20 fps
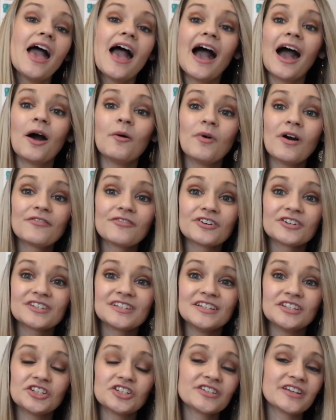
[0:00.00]
However,
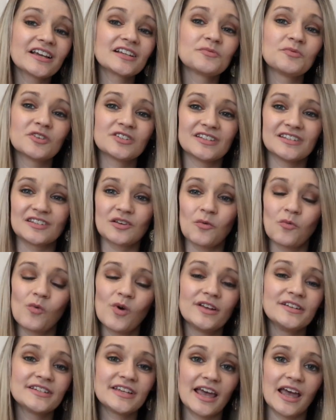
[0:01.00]
teaching textbooks is a
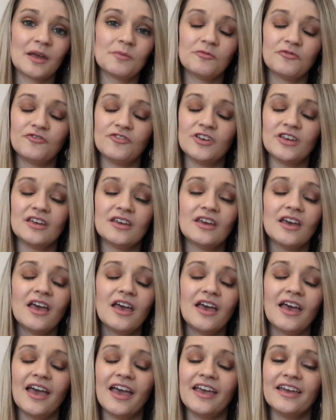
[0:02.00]
one-time fee,
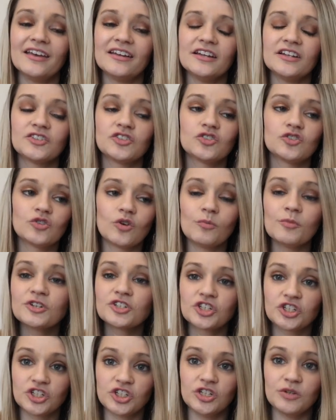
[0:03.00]
and it's so
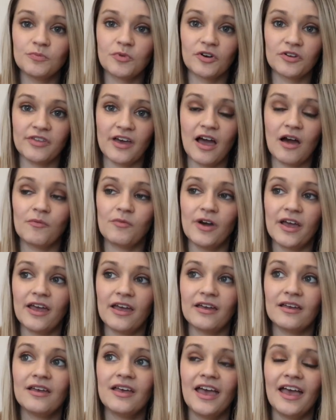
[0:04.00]
much cheaper that
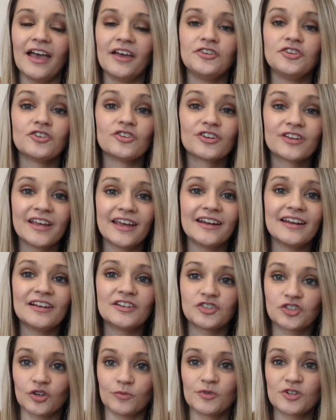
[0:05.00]
way, and you're getting
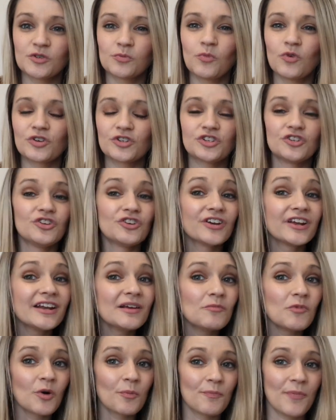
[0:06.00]
so much more. So you're
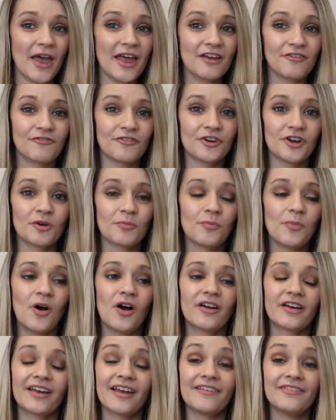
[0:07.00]
getting more bang for your
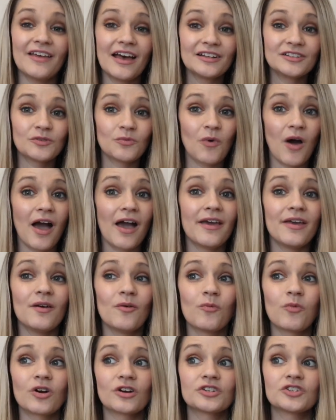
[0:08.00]
buck, and that's why
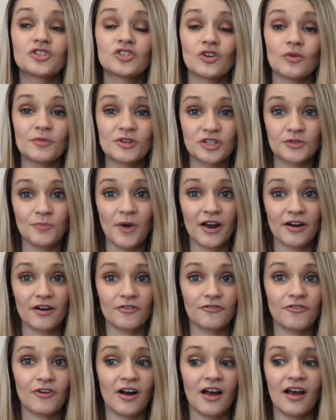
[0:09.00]
it works so much better
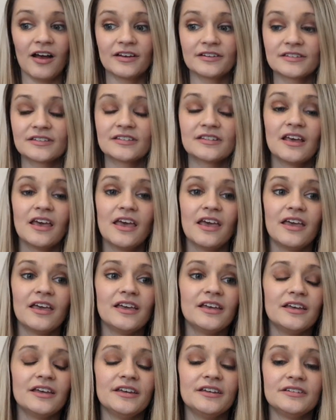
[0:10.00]
for us,
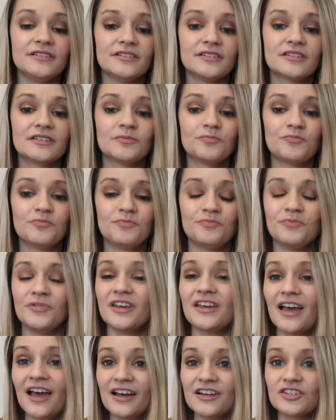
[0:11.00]
is
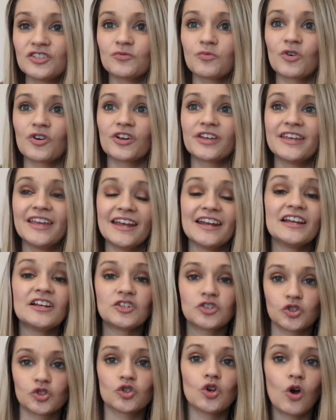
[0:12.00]
because we're getting
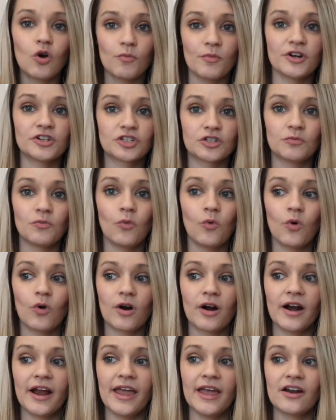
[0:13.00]
so much
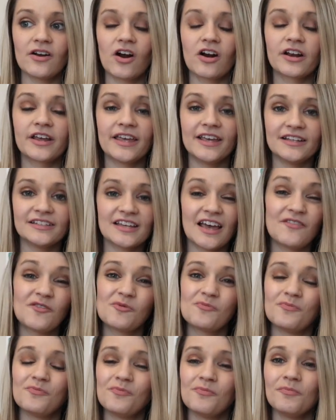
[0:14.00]
more, and our kids have
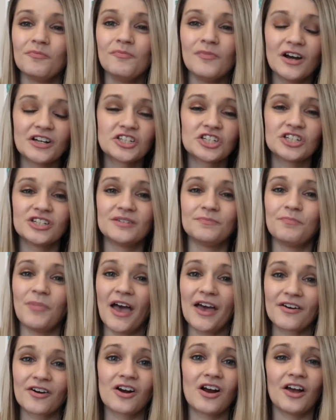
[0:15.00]
a much
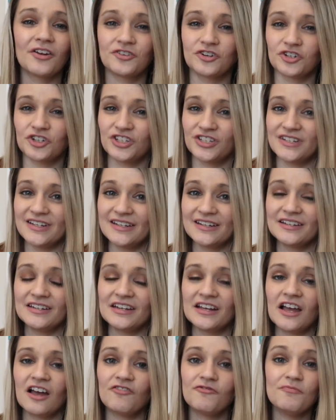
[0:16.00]
better
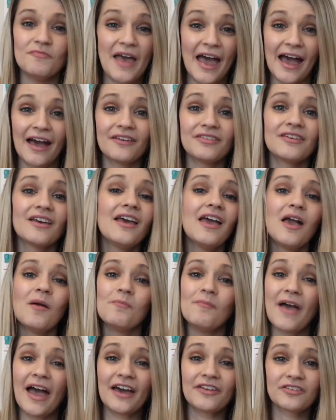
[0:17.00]
understanding of math
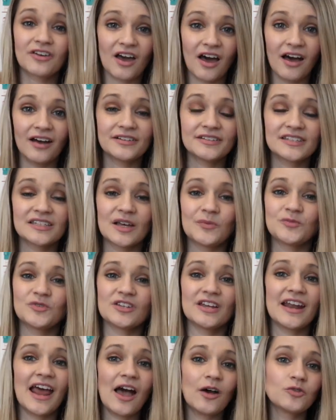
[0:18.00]
concepts,
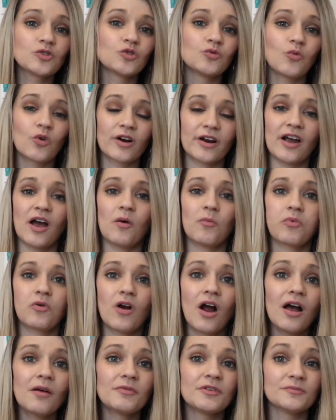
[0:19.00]
and how to work out
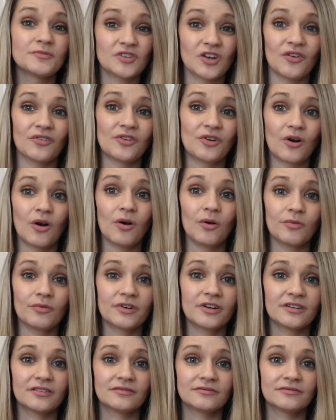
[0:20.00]
problems on their own.